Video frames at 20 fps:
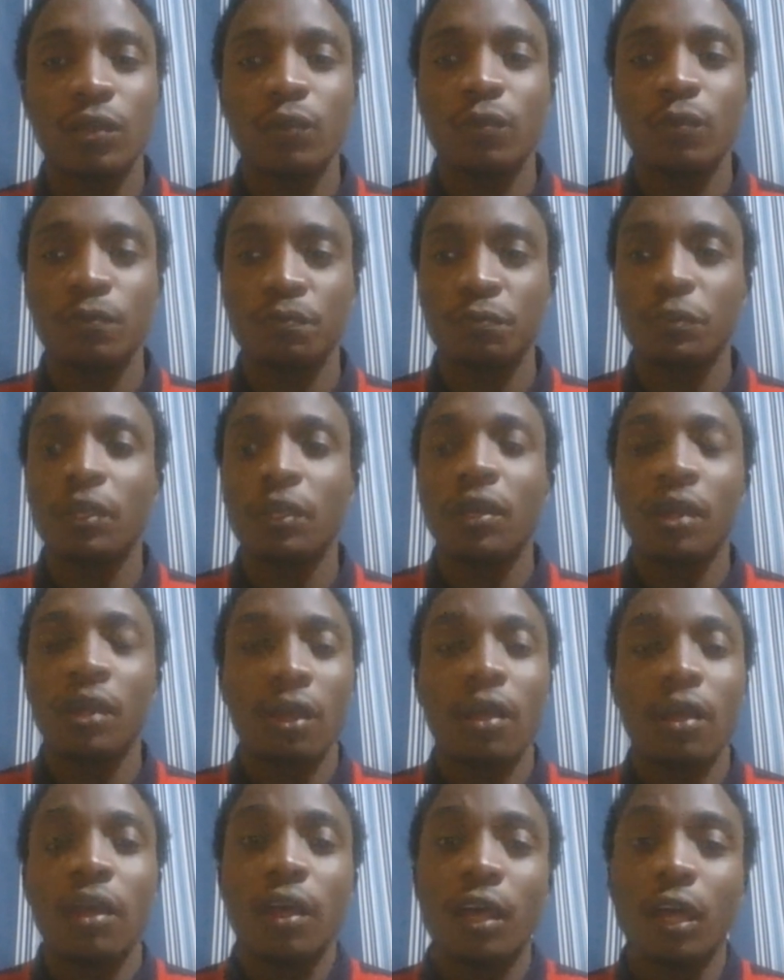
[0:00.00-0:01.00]
You know,
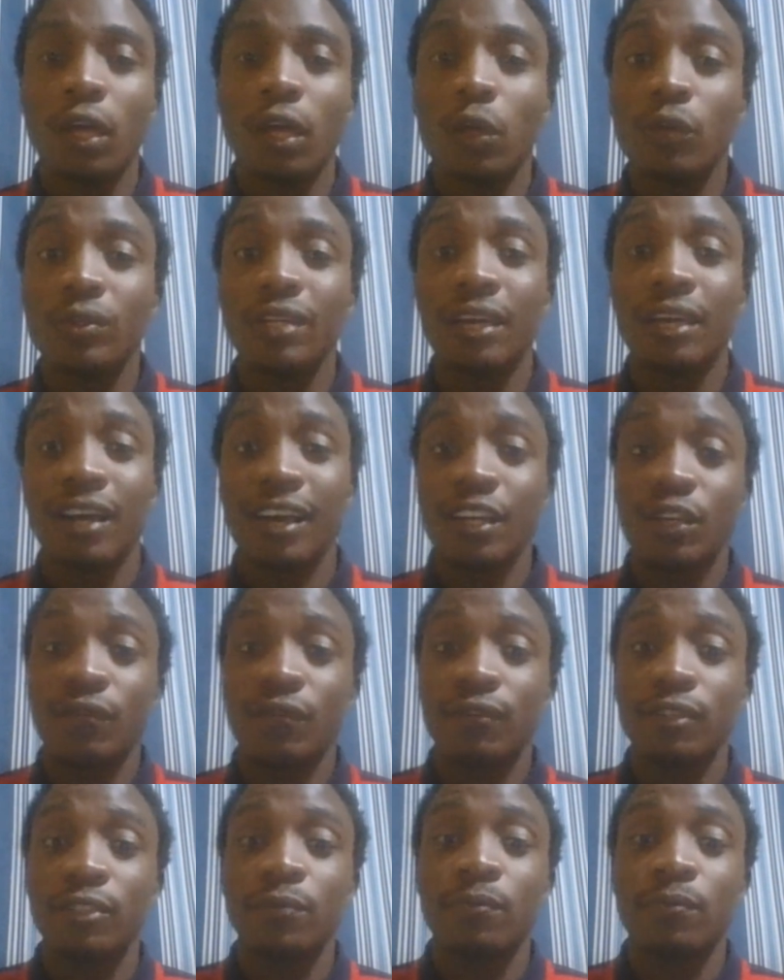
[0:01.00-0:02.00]
I know they're kind
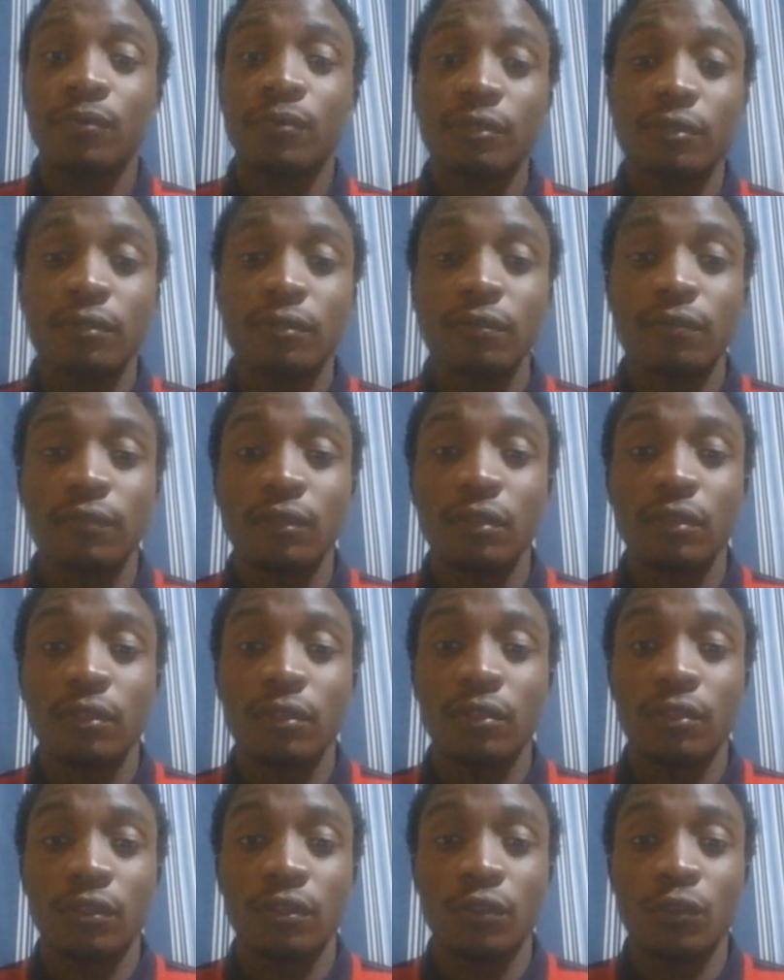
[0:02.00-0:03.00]
of expensive,
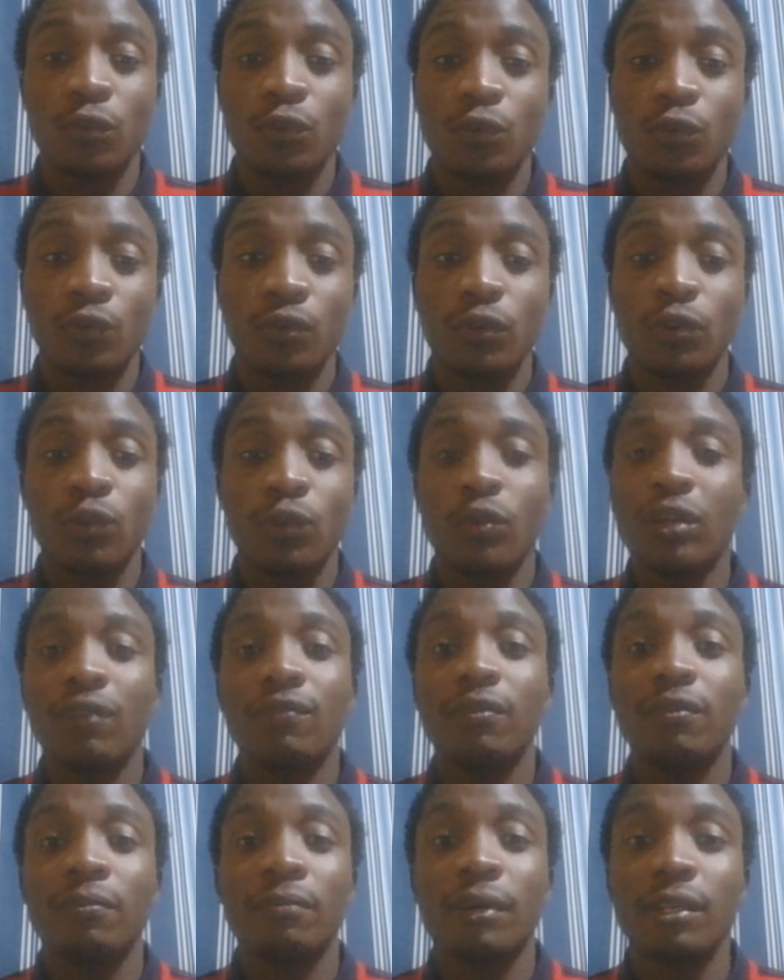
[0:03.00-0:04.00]
and you know, you don't
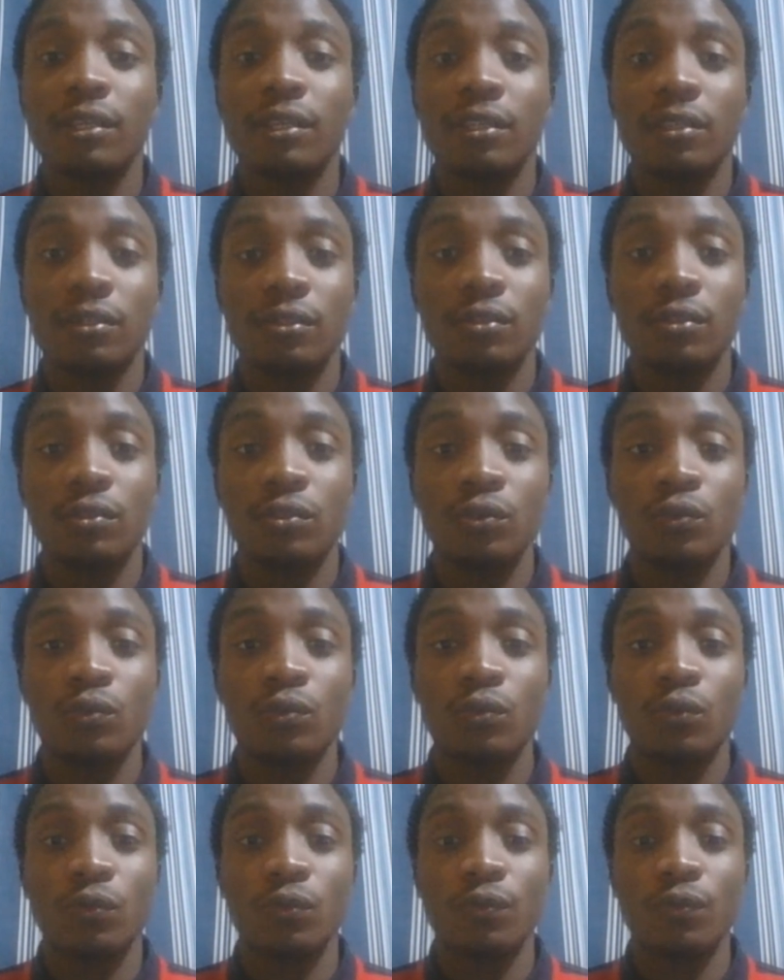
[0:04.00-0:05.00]
have the money
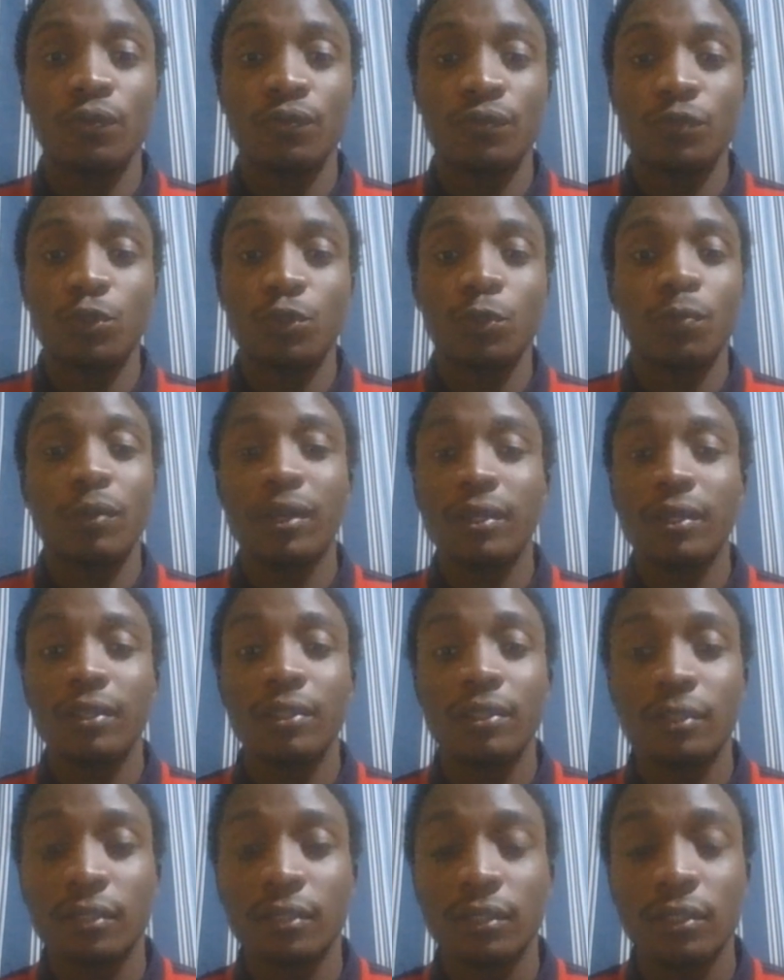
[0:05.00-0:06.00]
to buy
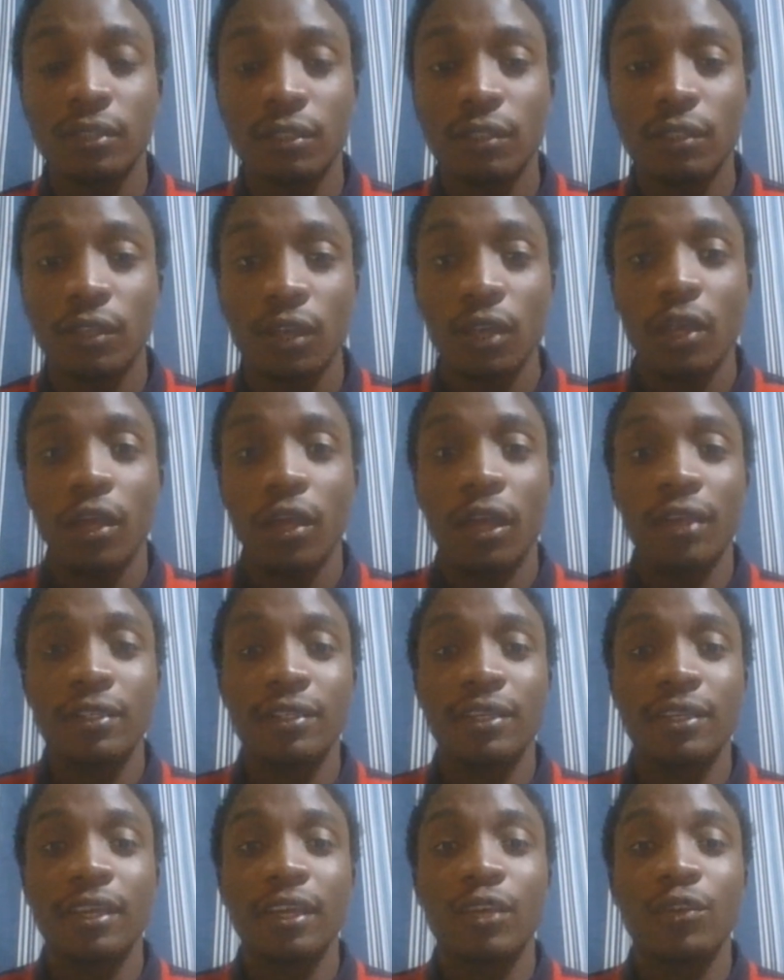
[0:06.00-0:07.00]
this.
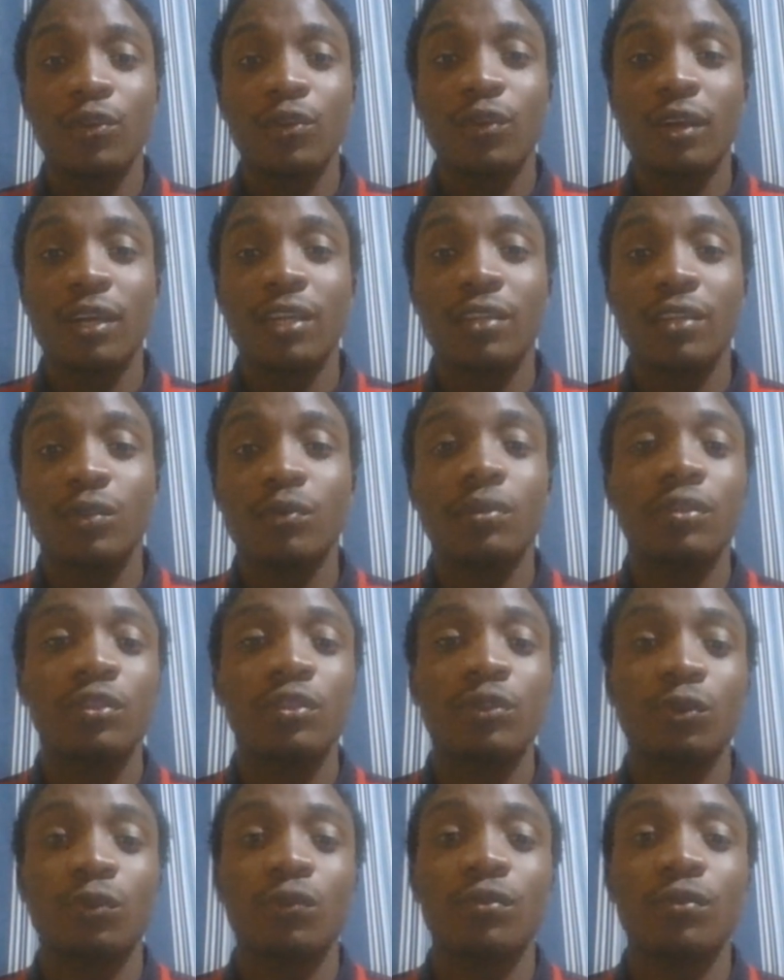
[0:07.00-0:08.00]
As a guy in your early
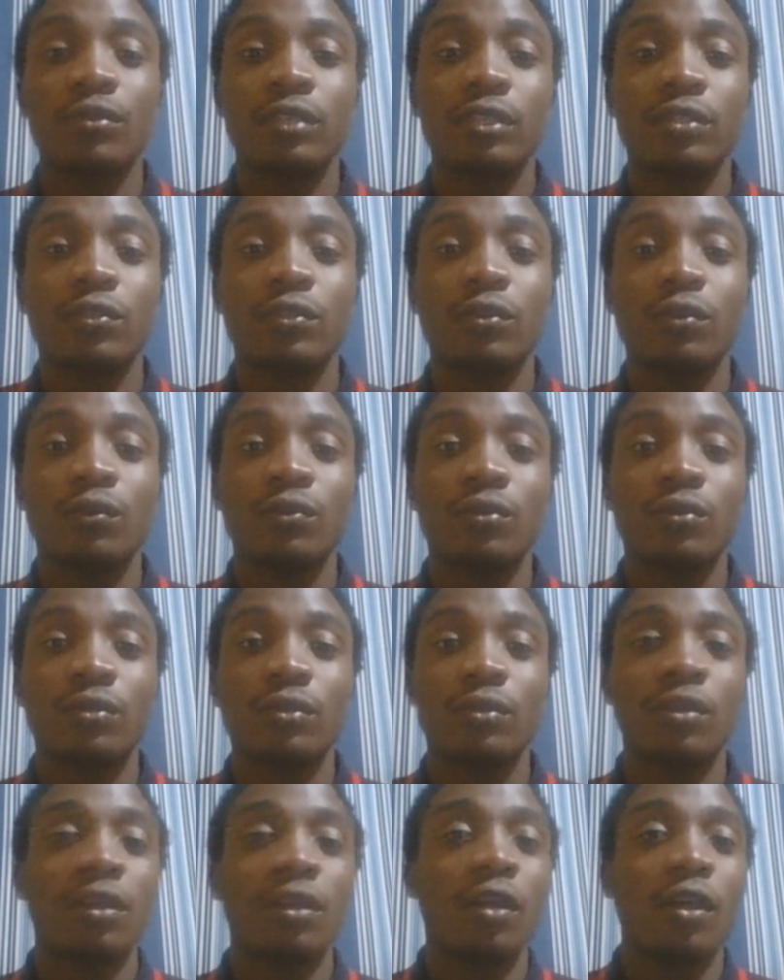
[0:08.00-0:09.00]
20s, you're not rich, you're not
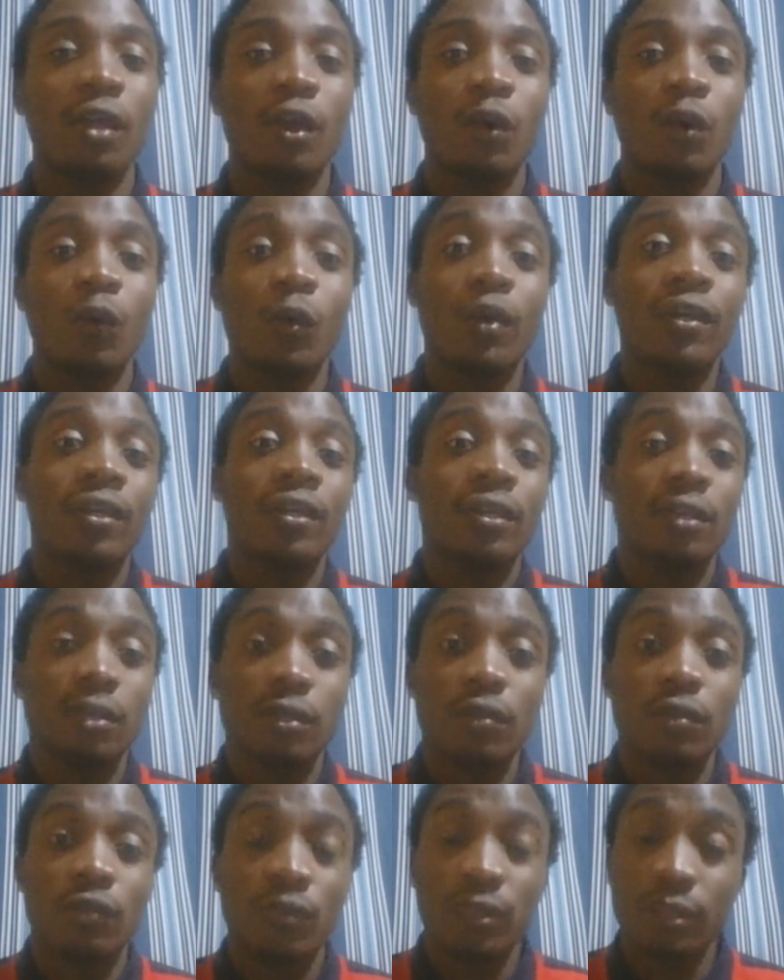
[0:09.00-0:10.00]
working,
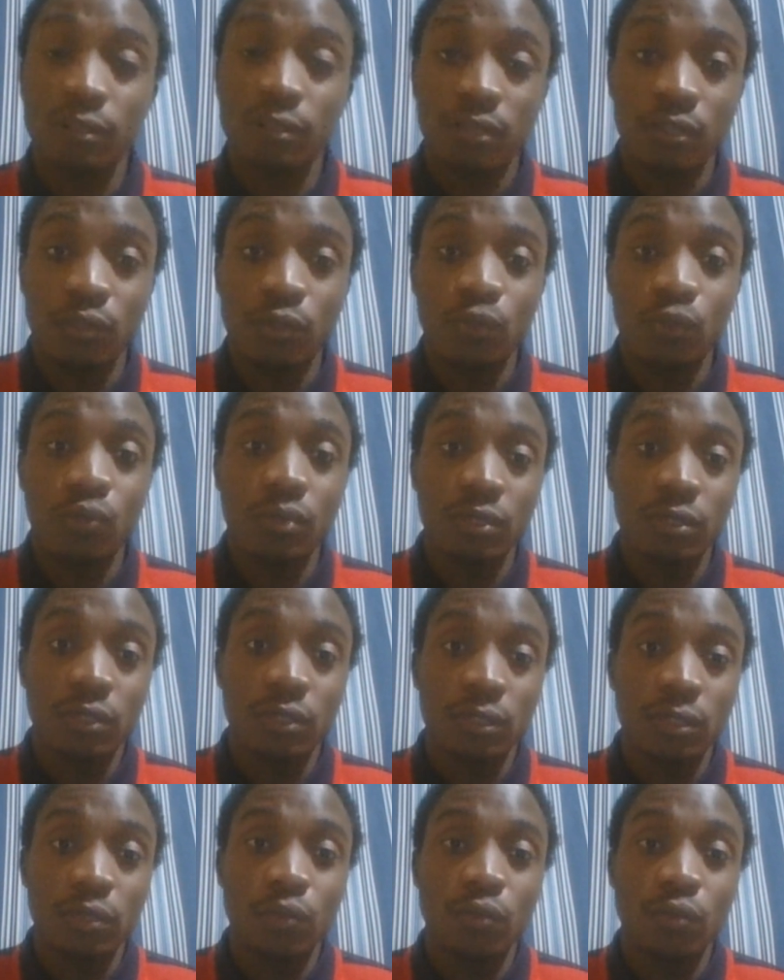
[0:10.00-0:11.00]
you're just a student.